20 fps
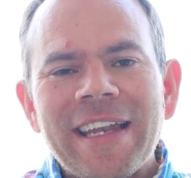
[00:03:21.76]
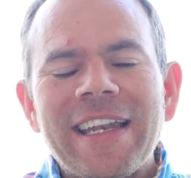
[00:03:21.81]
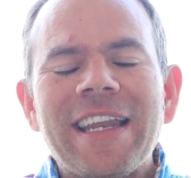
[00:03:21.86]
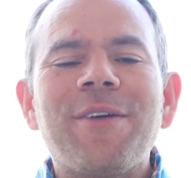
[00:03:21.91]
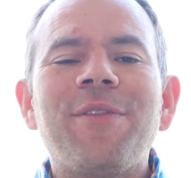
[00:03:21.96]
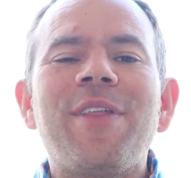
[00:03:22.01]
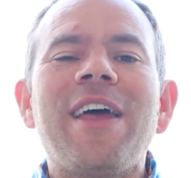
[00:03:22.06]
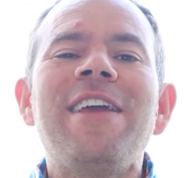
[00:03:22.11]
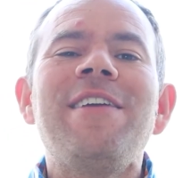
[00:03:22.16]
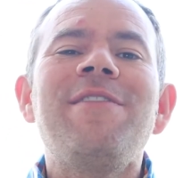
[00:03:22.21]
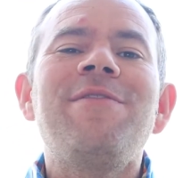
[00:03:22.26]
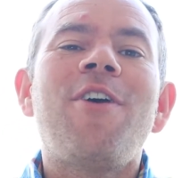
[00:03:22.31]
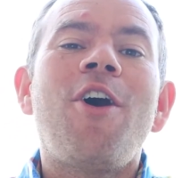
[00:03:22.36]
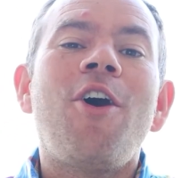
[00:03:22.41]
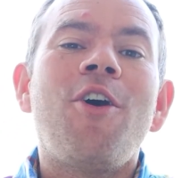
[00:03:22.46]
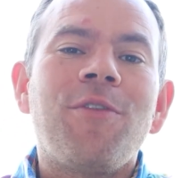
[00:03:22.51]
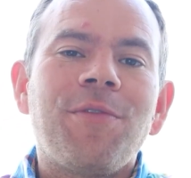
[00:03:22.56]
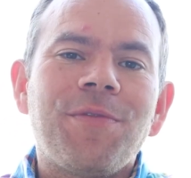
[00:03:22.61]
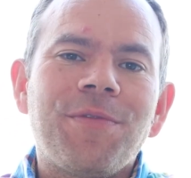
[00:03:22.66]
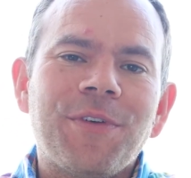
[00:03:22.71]
Now, they've
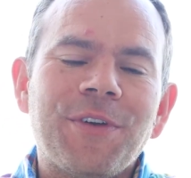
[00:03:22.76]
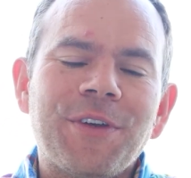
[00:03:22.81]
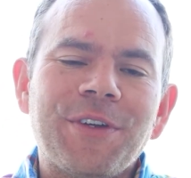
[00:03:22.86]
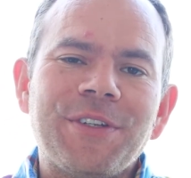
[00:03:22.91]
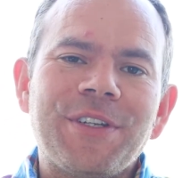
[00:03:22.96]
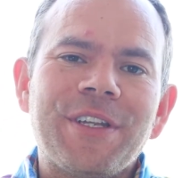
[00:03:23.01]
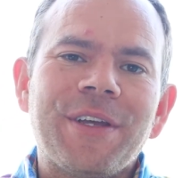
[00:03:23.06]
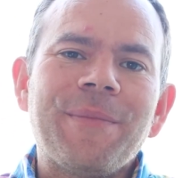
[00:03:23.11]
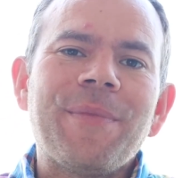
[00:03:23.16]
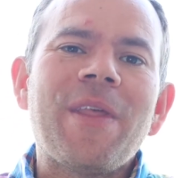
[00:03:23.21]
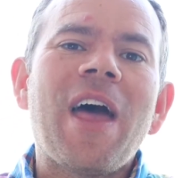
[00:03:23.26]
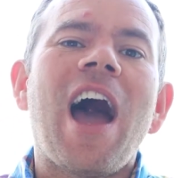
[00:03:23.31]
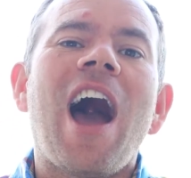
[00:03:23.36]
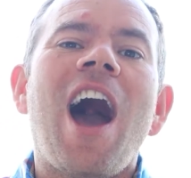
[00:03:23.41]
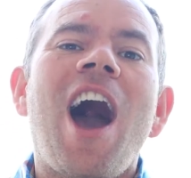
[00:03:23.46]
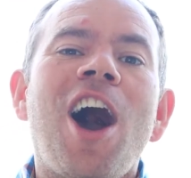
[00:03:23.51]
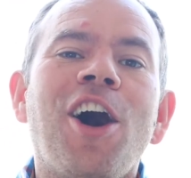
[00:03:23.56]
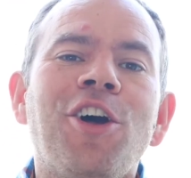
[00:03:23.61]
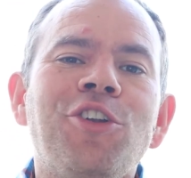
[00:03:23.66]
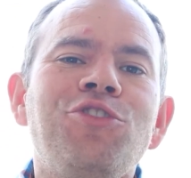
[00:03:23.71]
offered
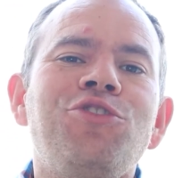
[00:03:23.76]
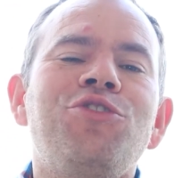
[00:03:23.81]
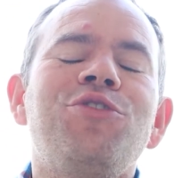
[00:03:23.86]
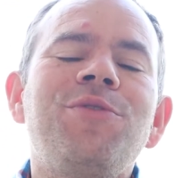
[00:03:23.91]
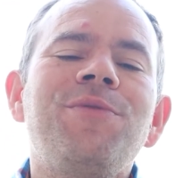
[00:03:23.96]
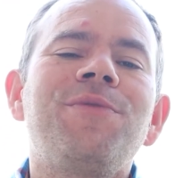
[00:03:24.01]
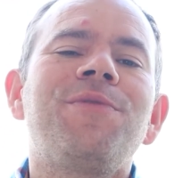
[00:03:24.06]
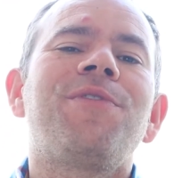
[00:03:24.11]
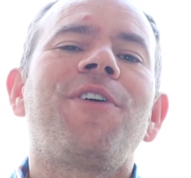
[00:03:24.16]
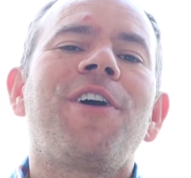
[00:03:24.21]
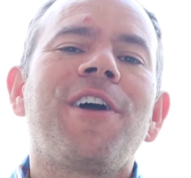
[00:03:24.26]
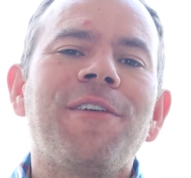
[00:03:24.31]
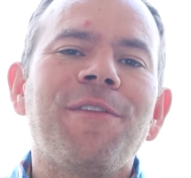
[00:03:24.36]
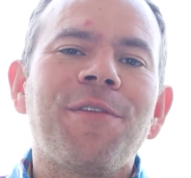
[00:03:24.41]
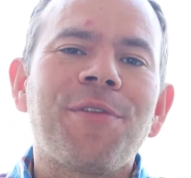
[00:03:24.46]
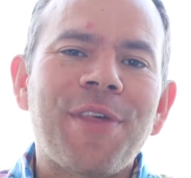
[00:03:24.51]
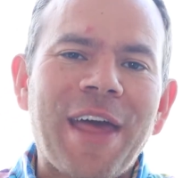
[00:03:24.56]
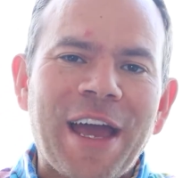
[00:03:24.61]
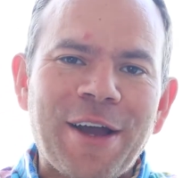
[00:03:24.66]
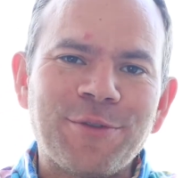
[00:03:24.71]

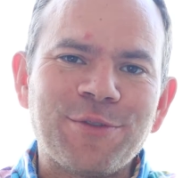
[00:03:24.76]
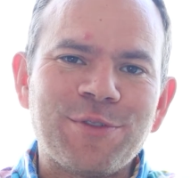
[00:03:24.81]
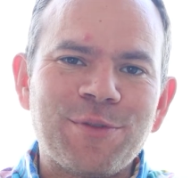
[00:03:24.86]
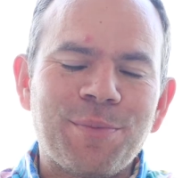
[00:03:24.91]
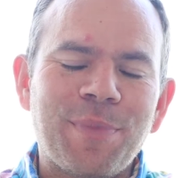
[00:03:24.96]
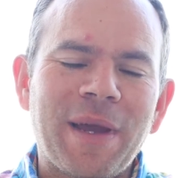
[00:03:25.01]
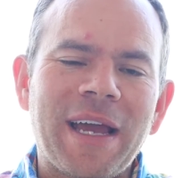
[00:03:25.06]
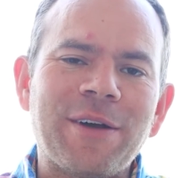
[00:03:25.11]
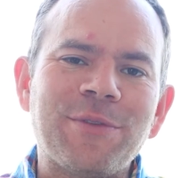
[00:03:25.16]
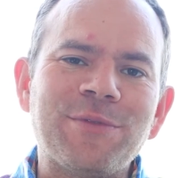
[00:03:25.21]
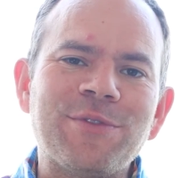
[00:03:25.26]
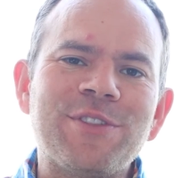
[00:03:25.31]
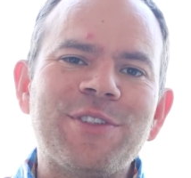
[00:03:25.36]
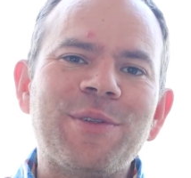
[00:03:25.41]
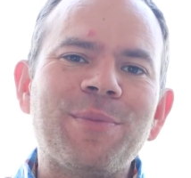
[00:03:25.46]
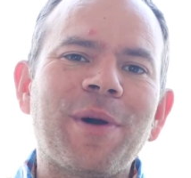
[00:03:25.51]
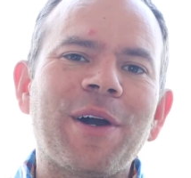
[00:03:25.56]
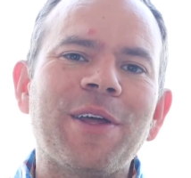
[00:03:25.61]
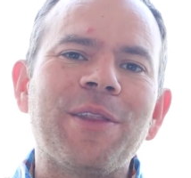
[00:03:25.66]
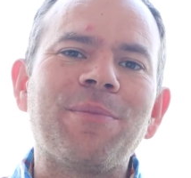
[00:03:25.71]
£105,000
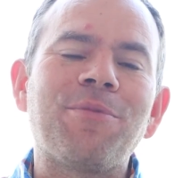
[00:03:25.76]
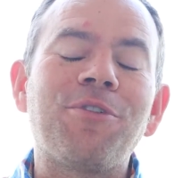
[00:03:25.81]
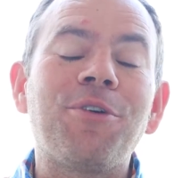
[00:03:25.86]
to buy the